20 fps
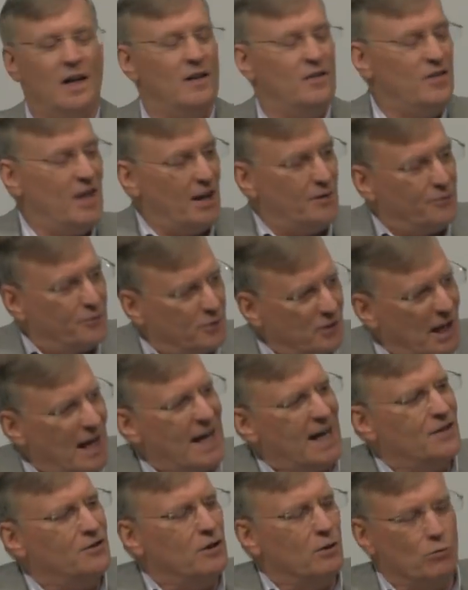They
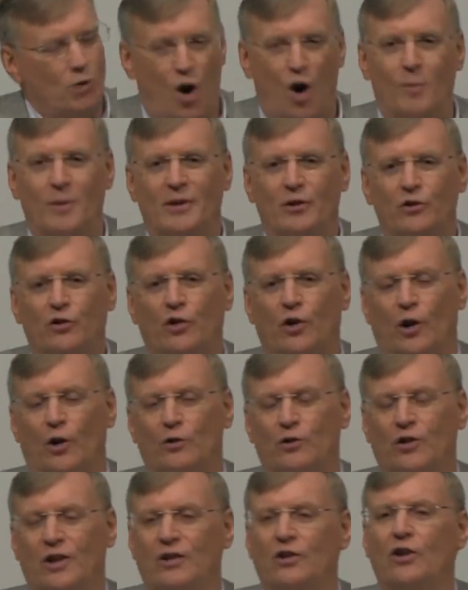fled the Roman
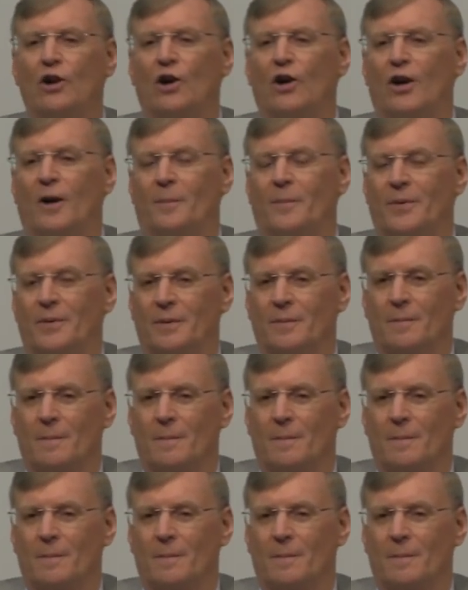Church in Europe